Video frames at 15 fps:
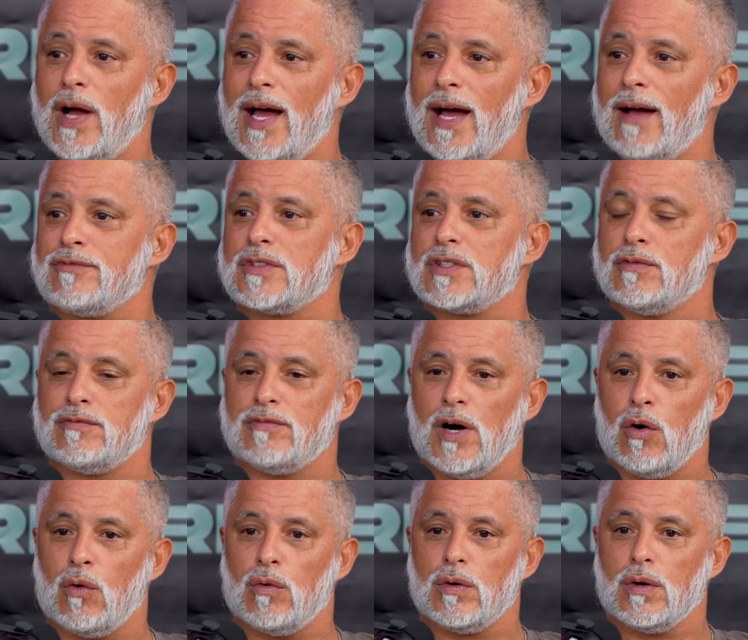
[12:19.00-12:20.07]
have to
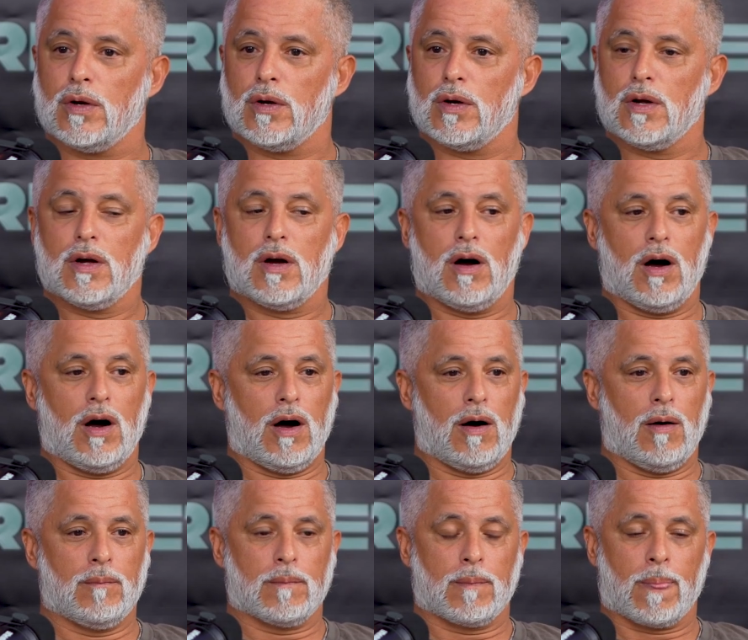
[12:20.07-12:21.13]
vote.
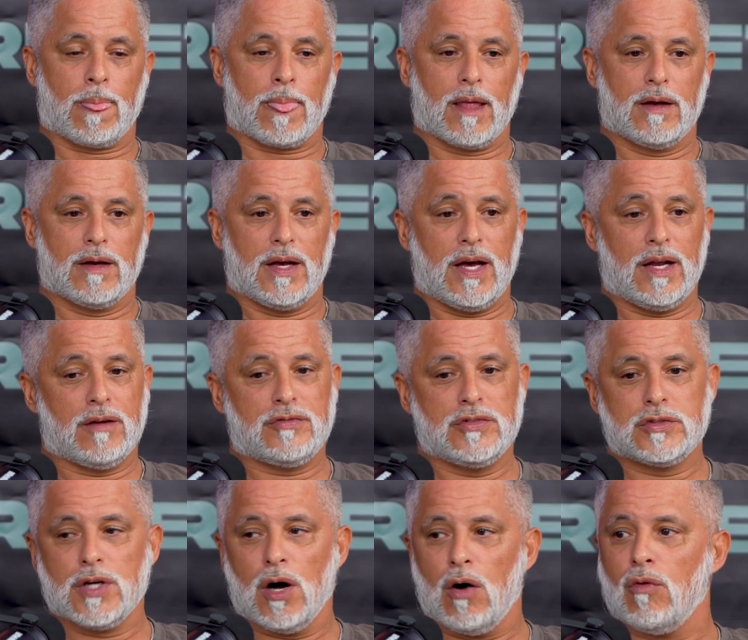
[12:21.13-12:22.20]
And if you
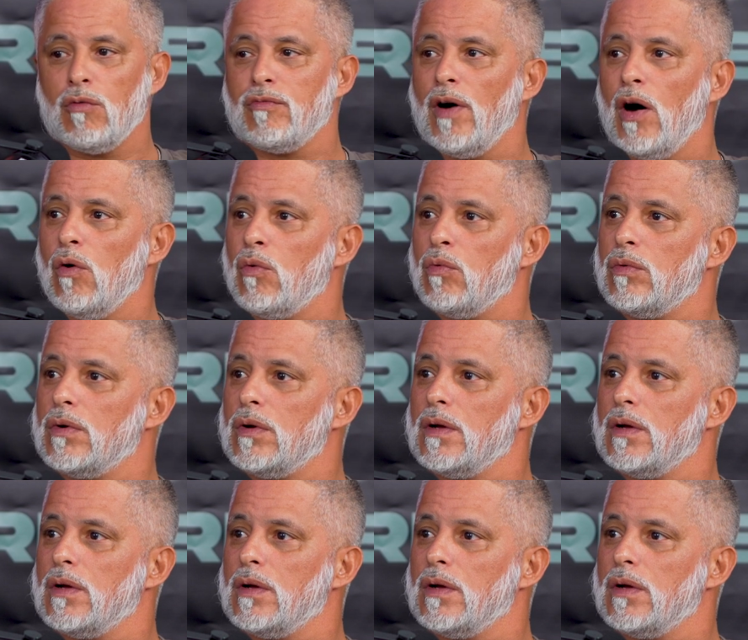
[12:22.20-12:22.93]
don't vote,